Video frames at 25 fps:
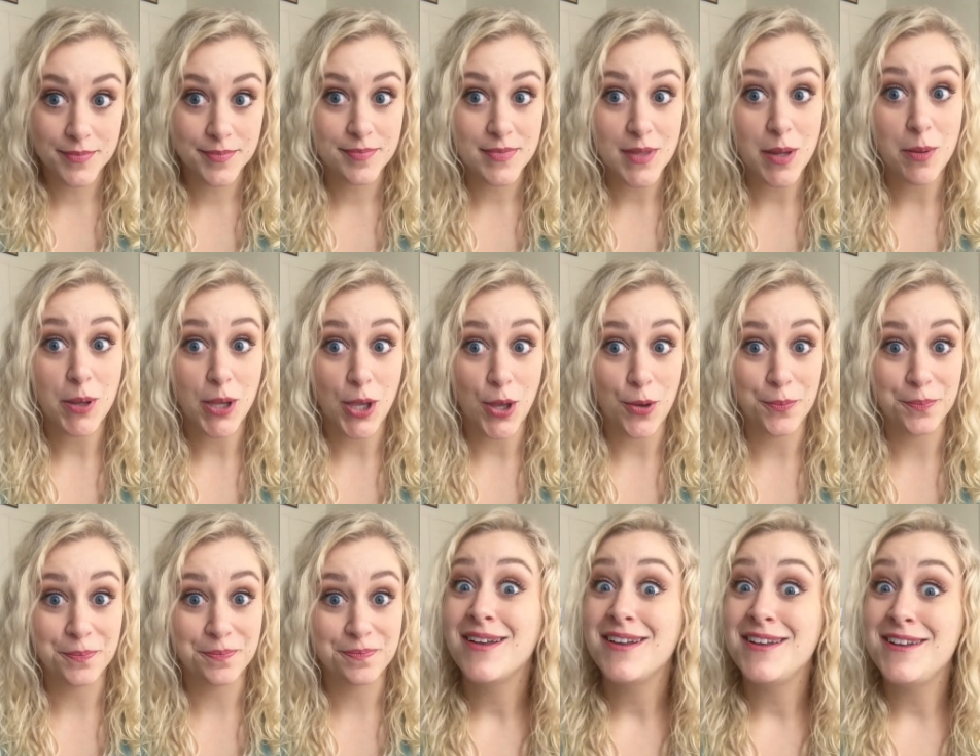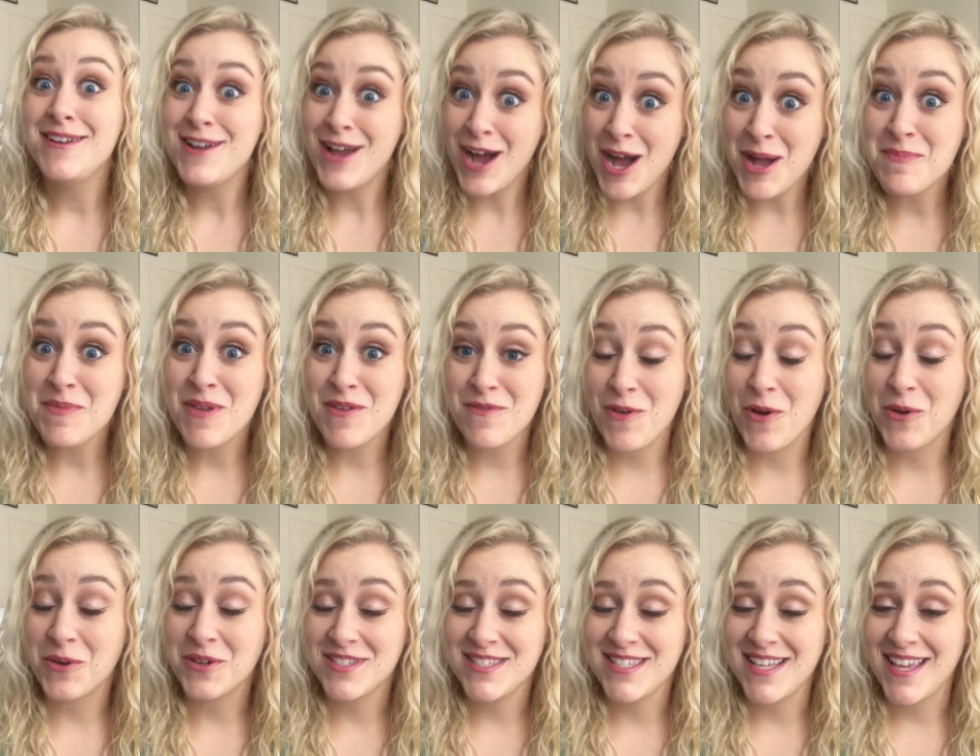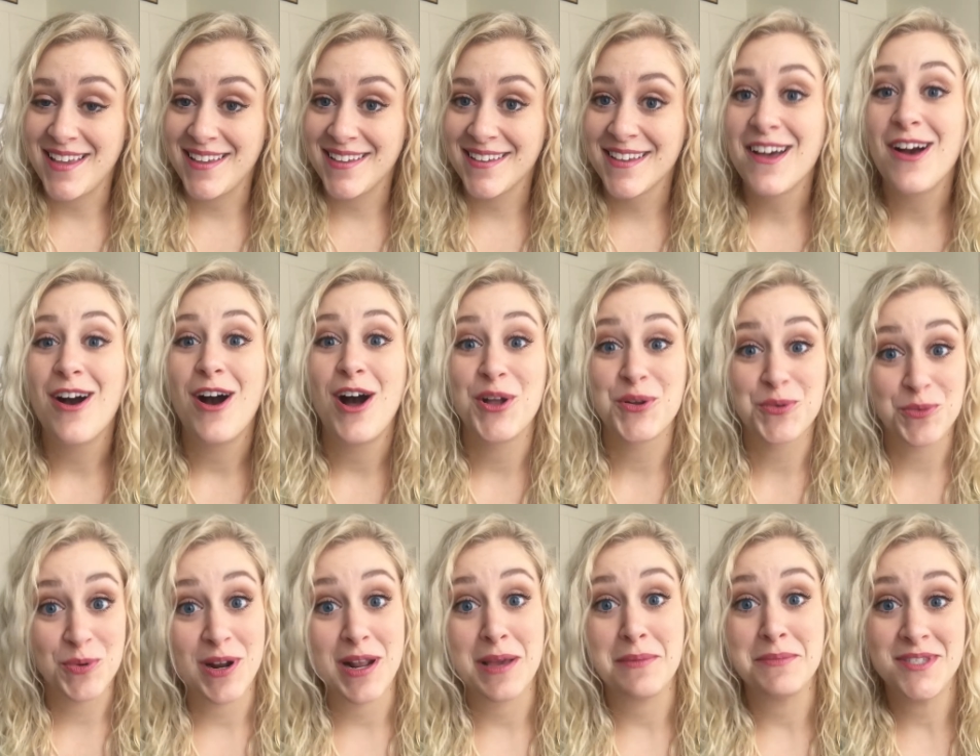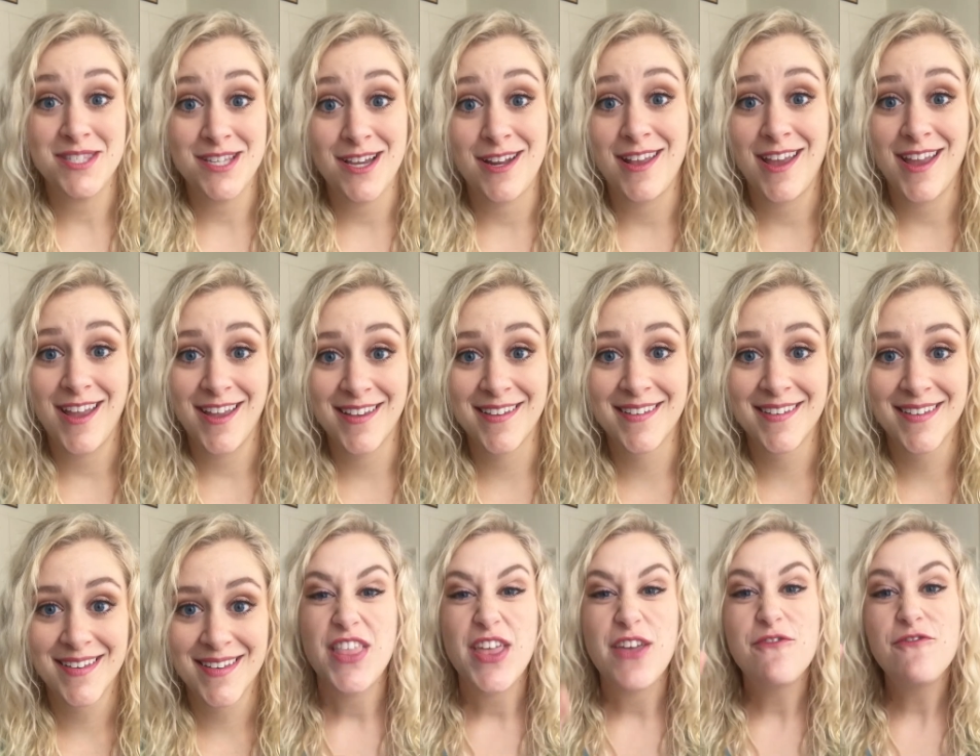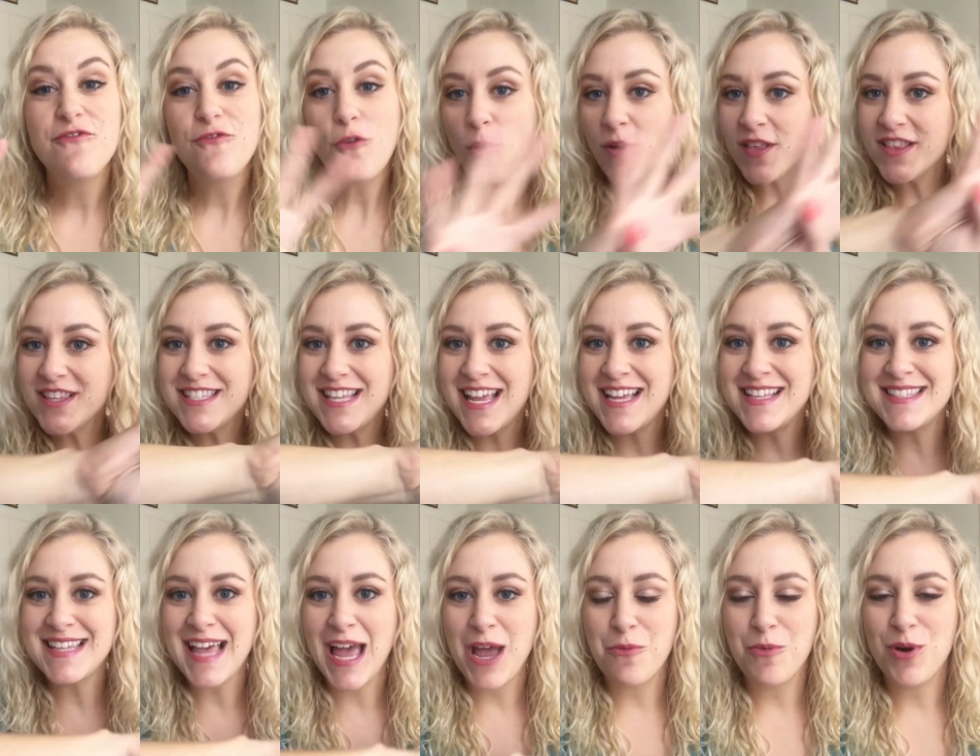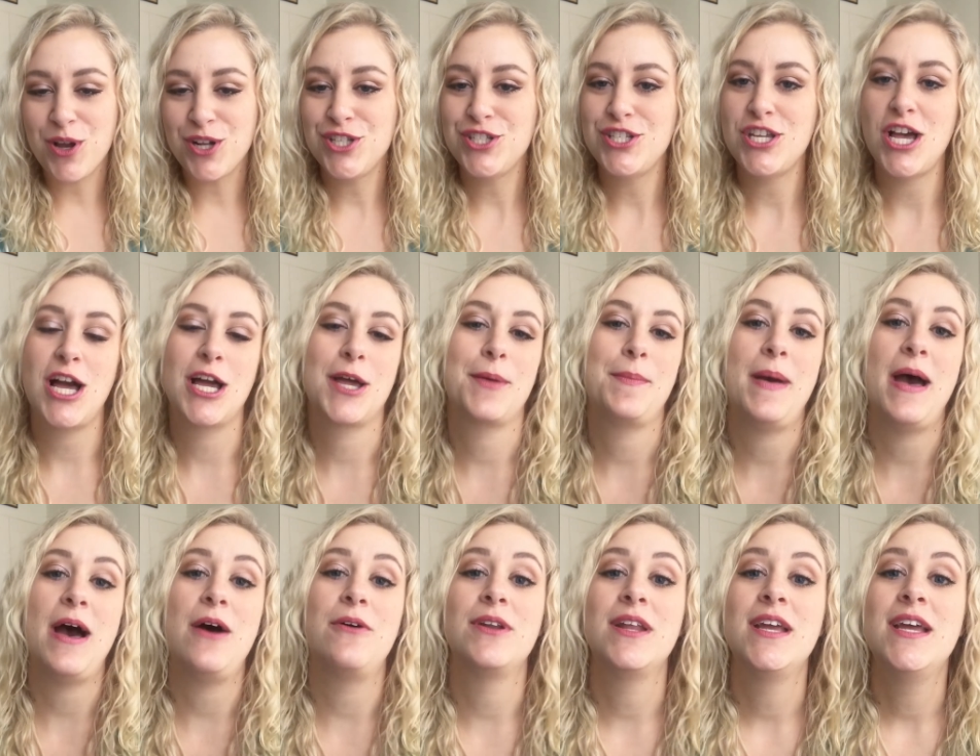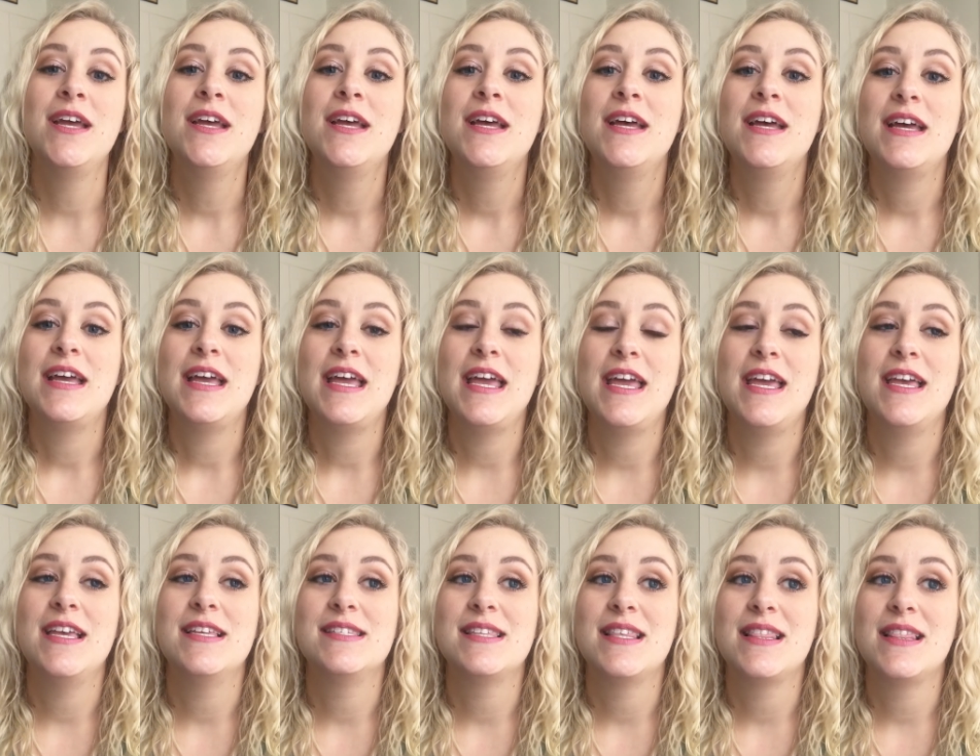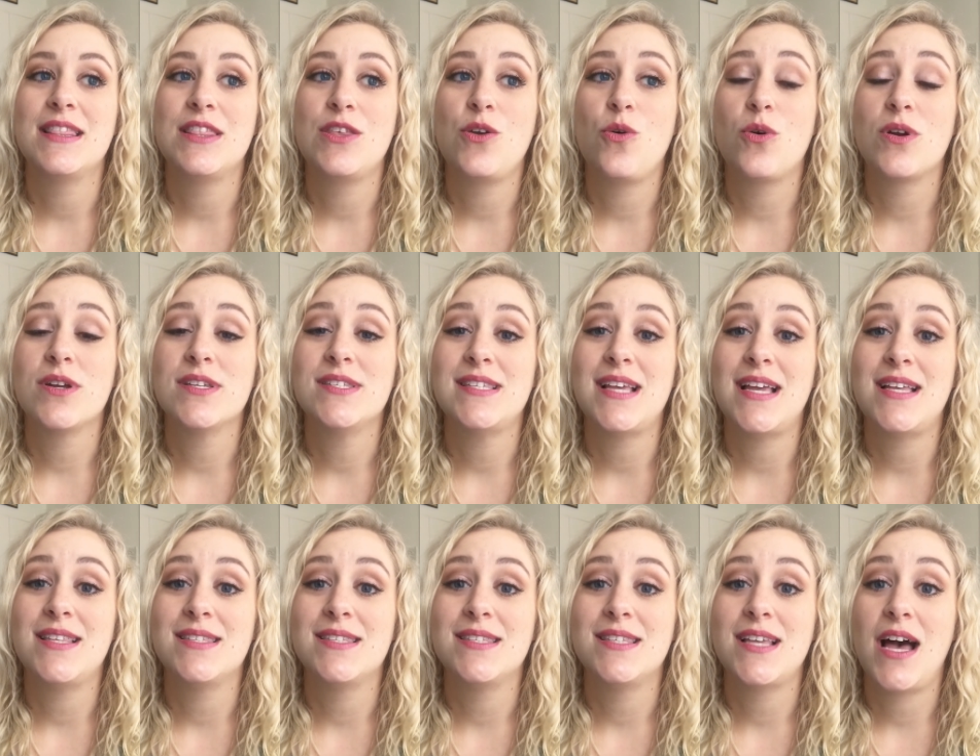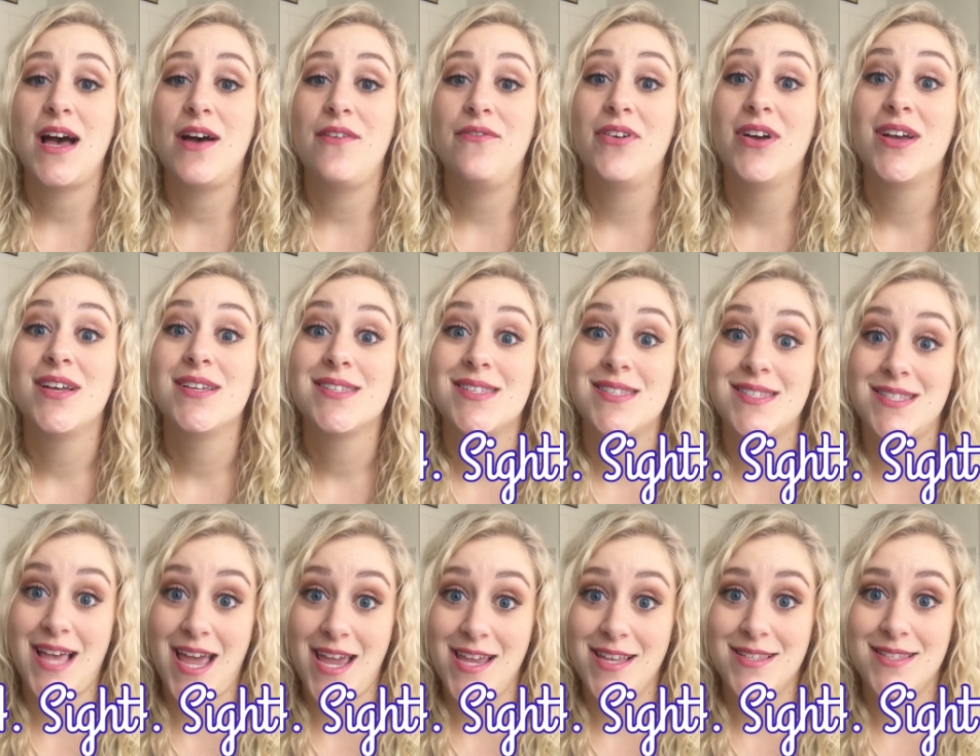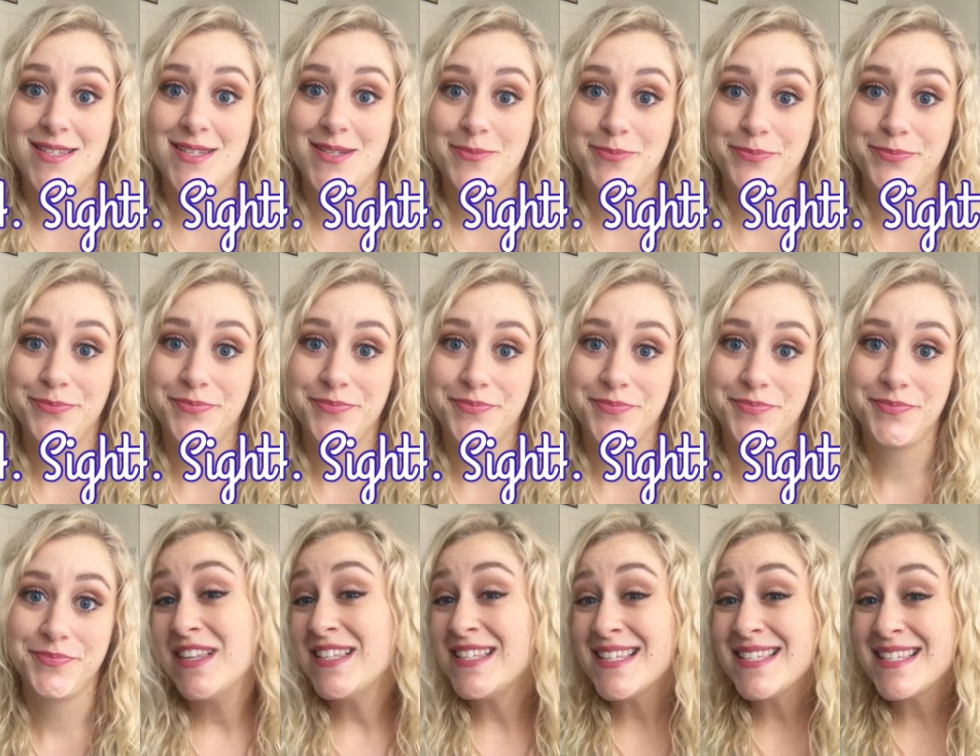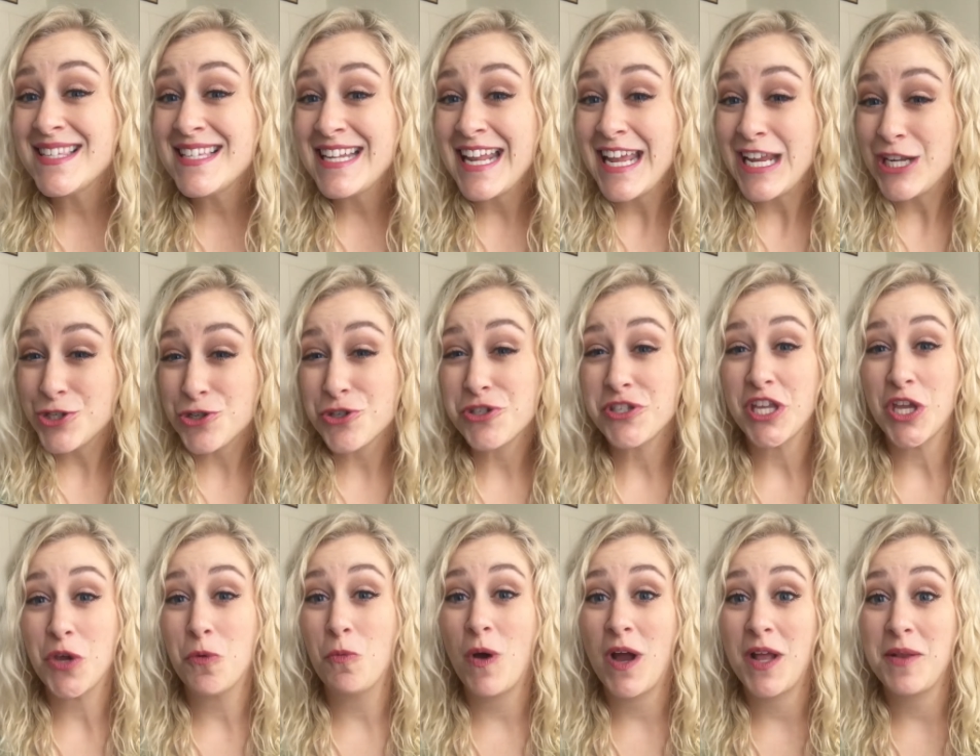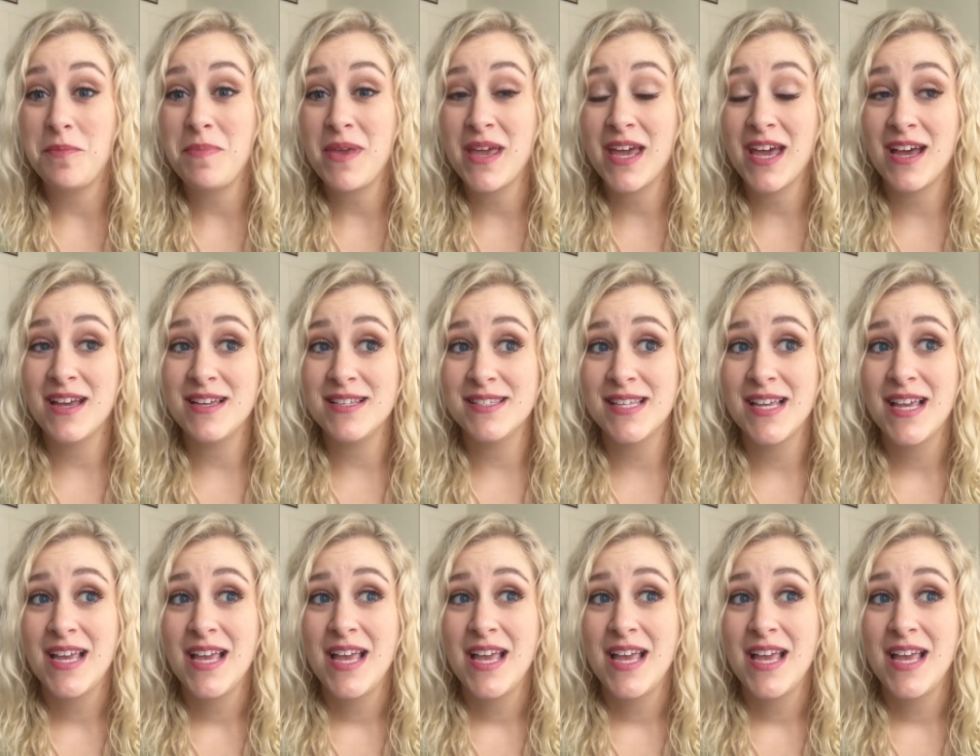we go. Not be focusing on what I'm studying. The fourth sense I want to talk about is your sense of sight. This is an interesting one because